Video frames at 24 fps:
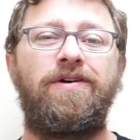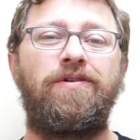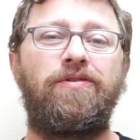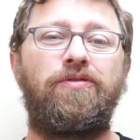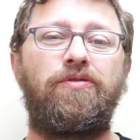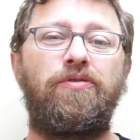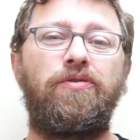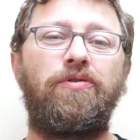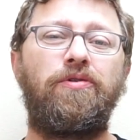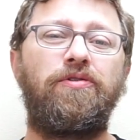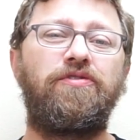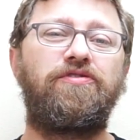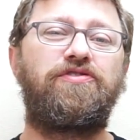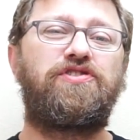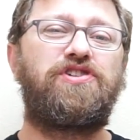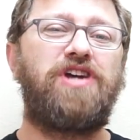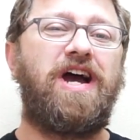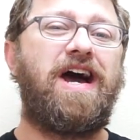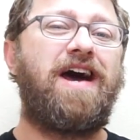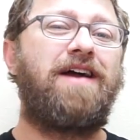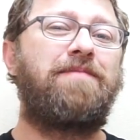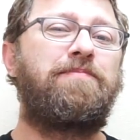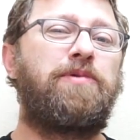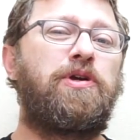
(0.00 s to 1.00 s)
Google's
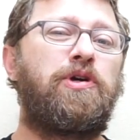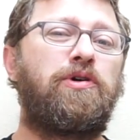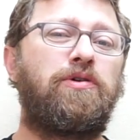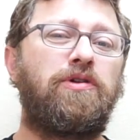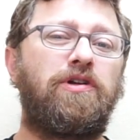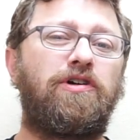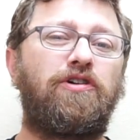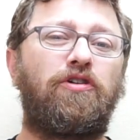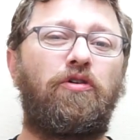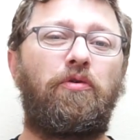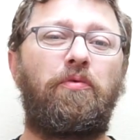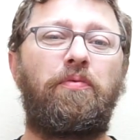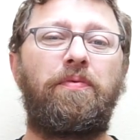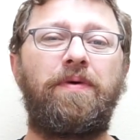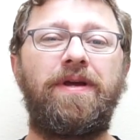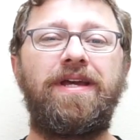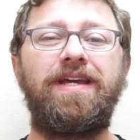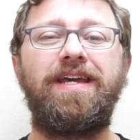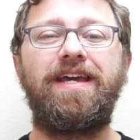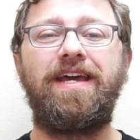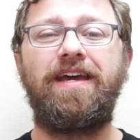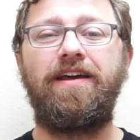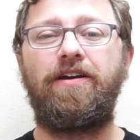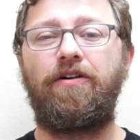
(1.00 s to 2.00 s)
John Mueller
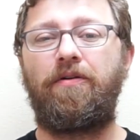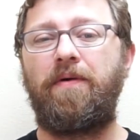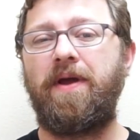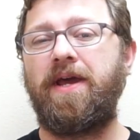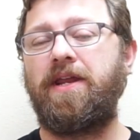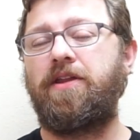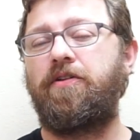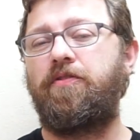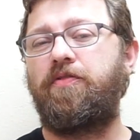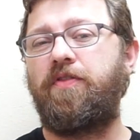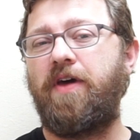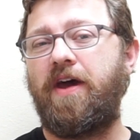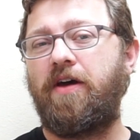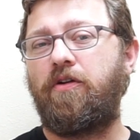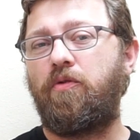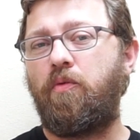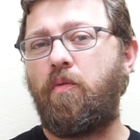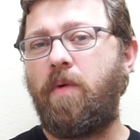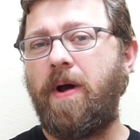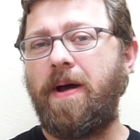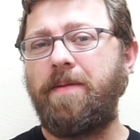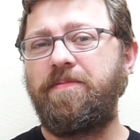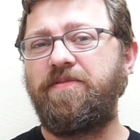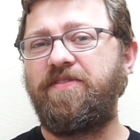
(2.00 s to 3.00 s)
reiterated that
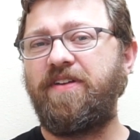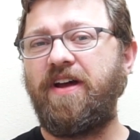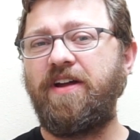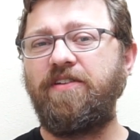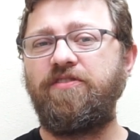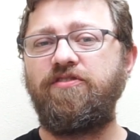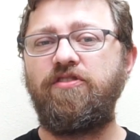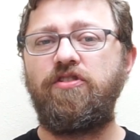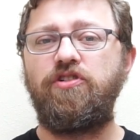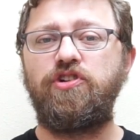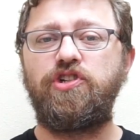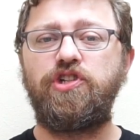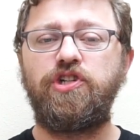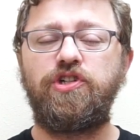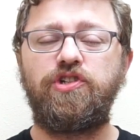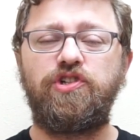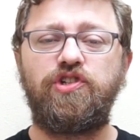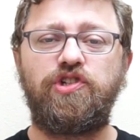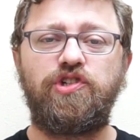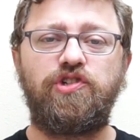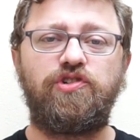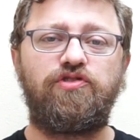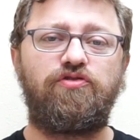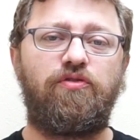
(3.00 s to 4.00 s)
websites should
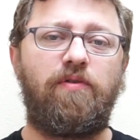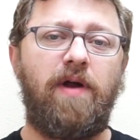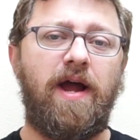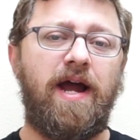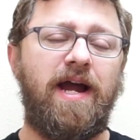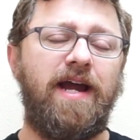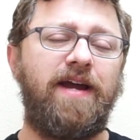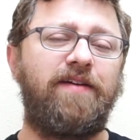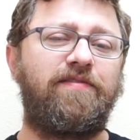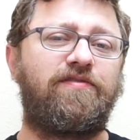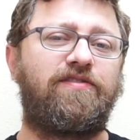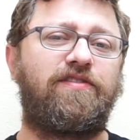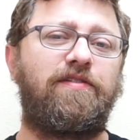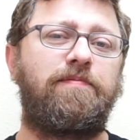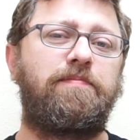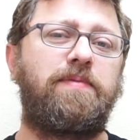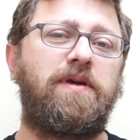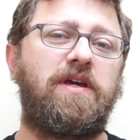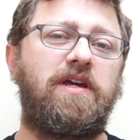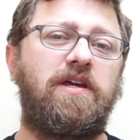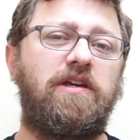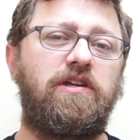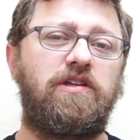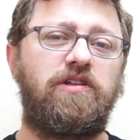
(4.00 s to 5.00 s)
strive to
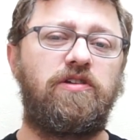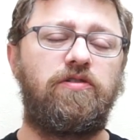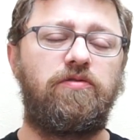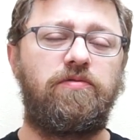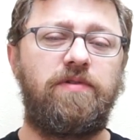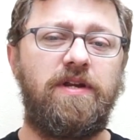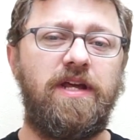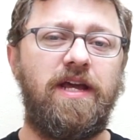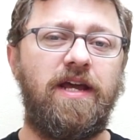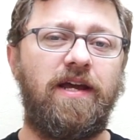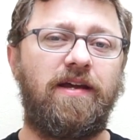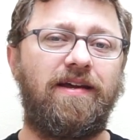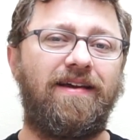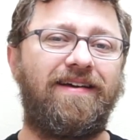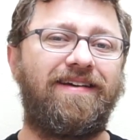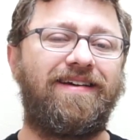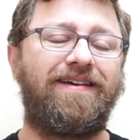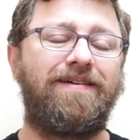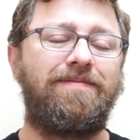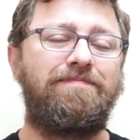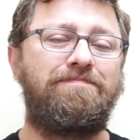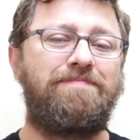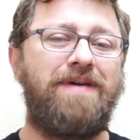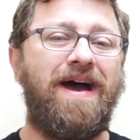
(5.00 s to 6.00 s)
be unique,
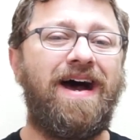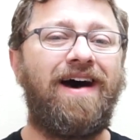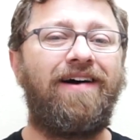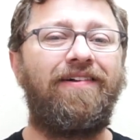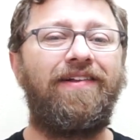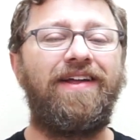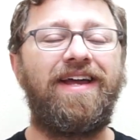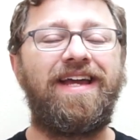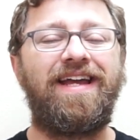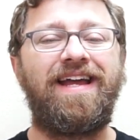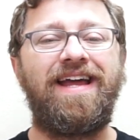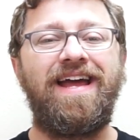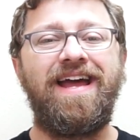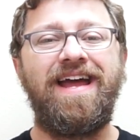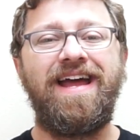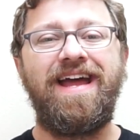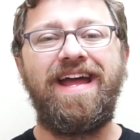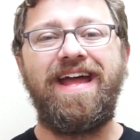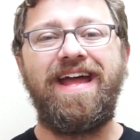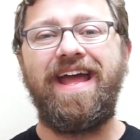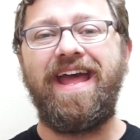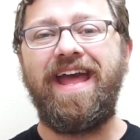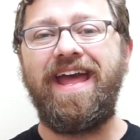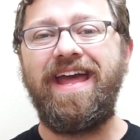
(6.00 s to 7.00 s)
compelling,
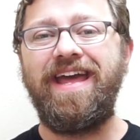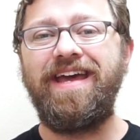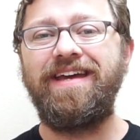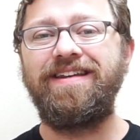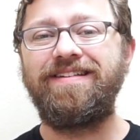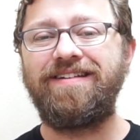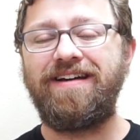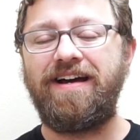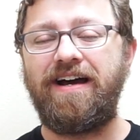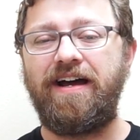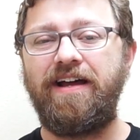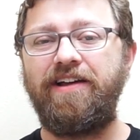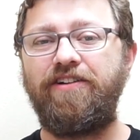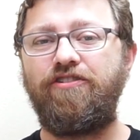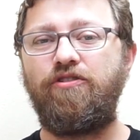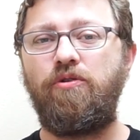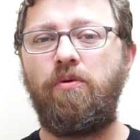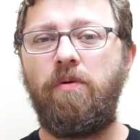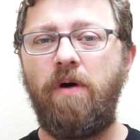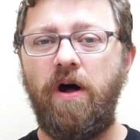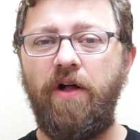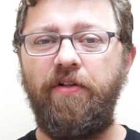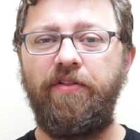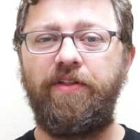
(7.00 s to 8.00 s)
and high
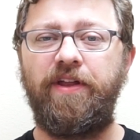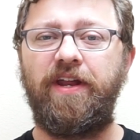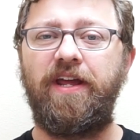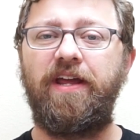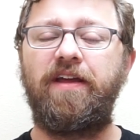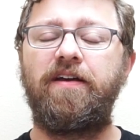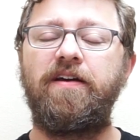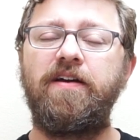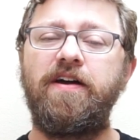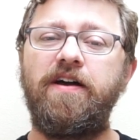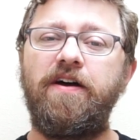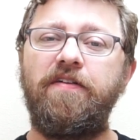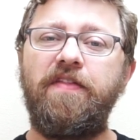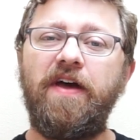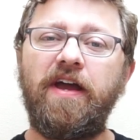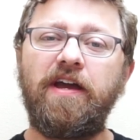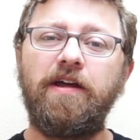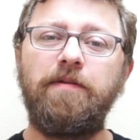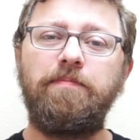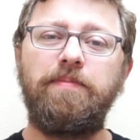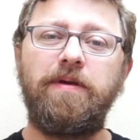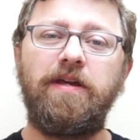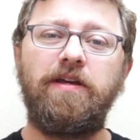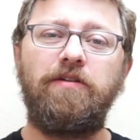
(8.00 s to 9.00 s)
quality. That
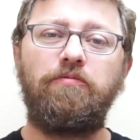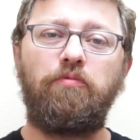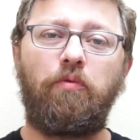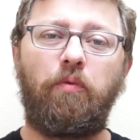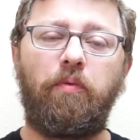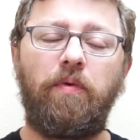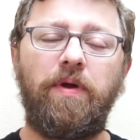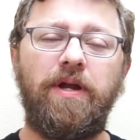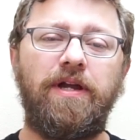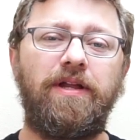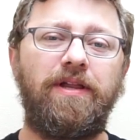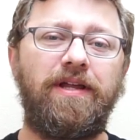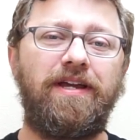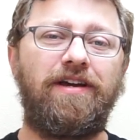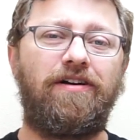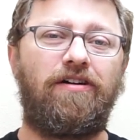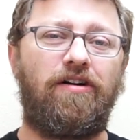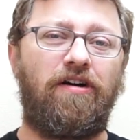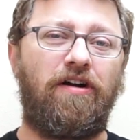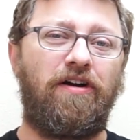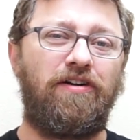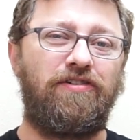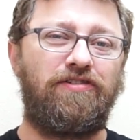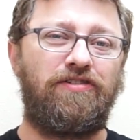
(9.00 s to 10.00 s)
can be really
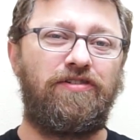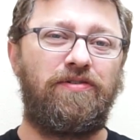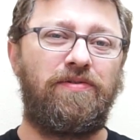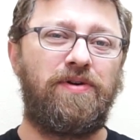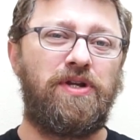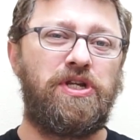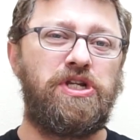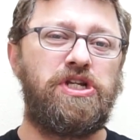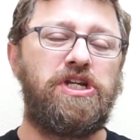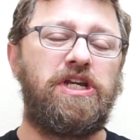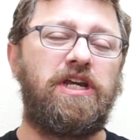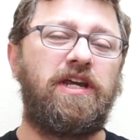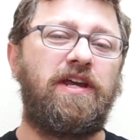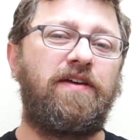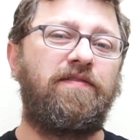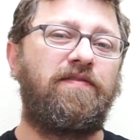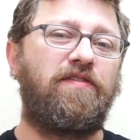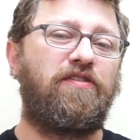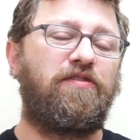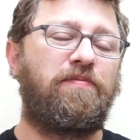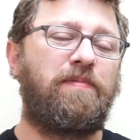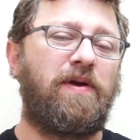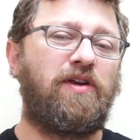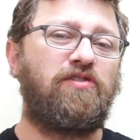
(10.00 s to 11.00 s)
hard to achieve,
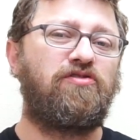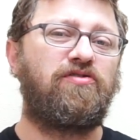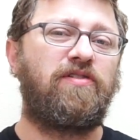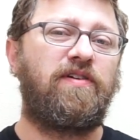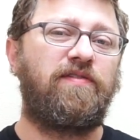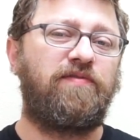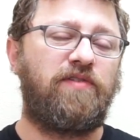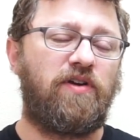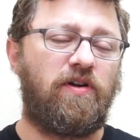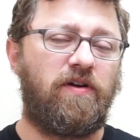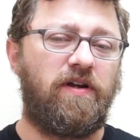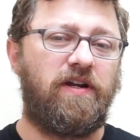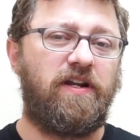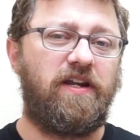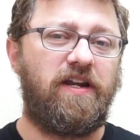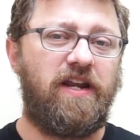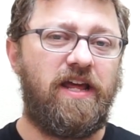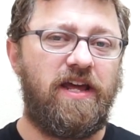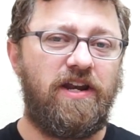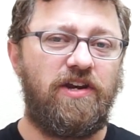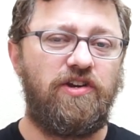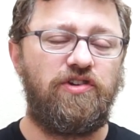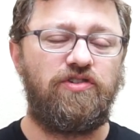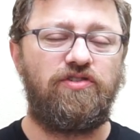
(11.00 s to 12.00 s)
especially if you're in an
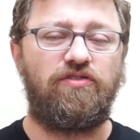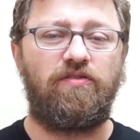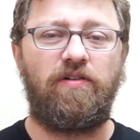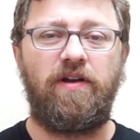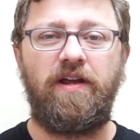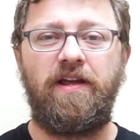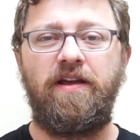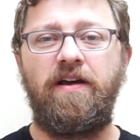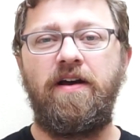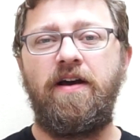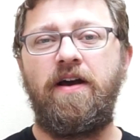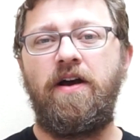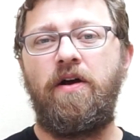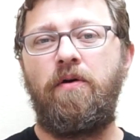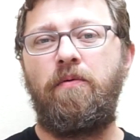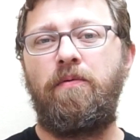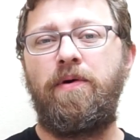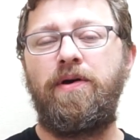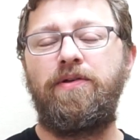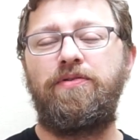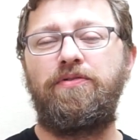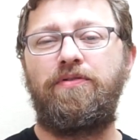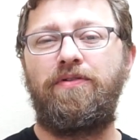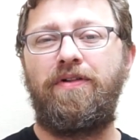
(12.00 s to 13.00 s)
industry
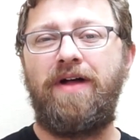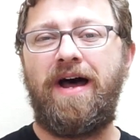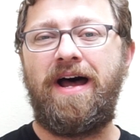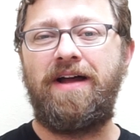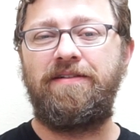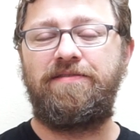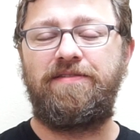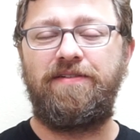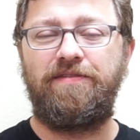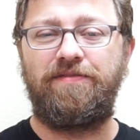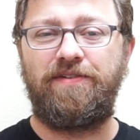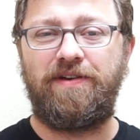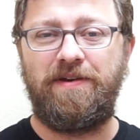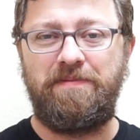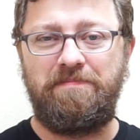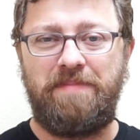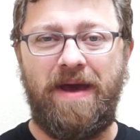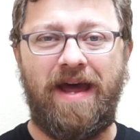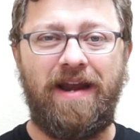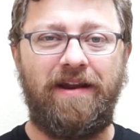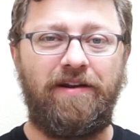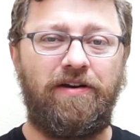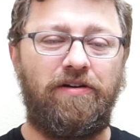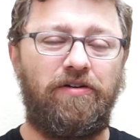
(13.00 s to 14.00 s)
with lots of
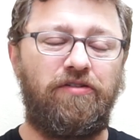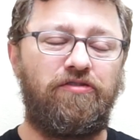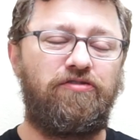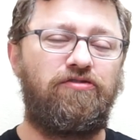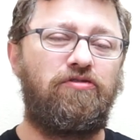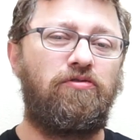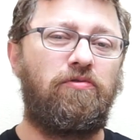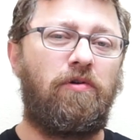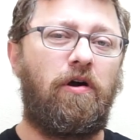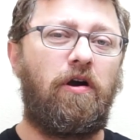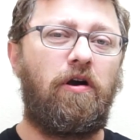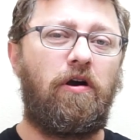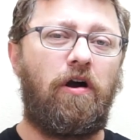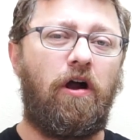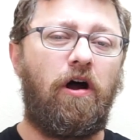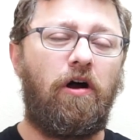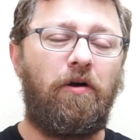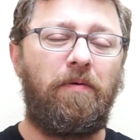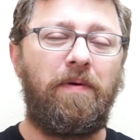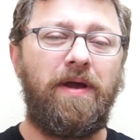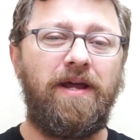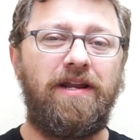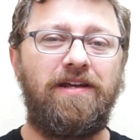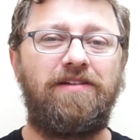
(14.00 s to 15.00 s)
competitors who are
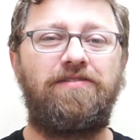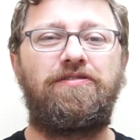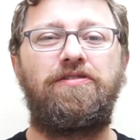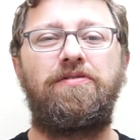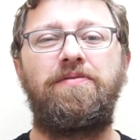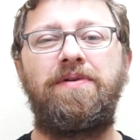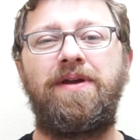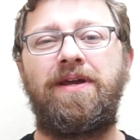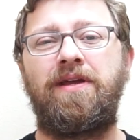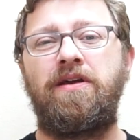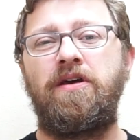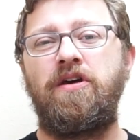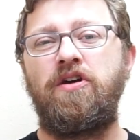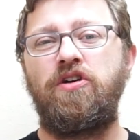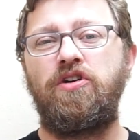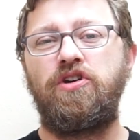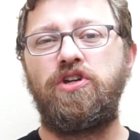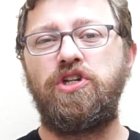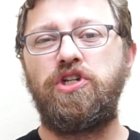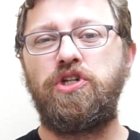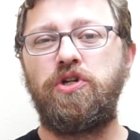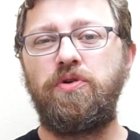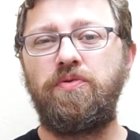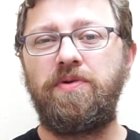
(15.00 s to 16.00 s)
already doing
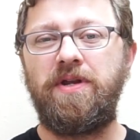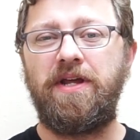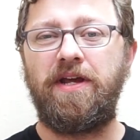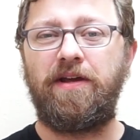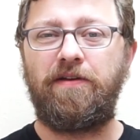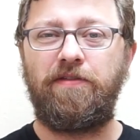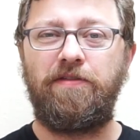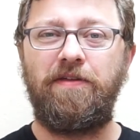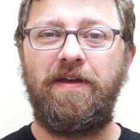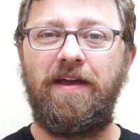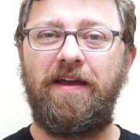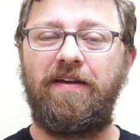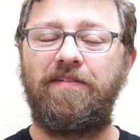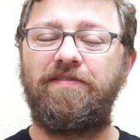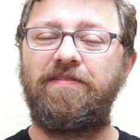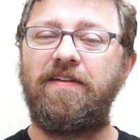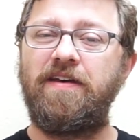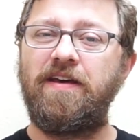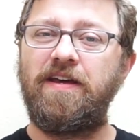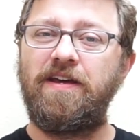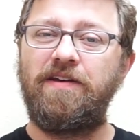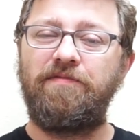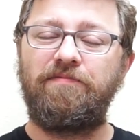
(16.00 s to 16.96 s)
unique things.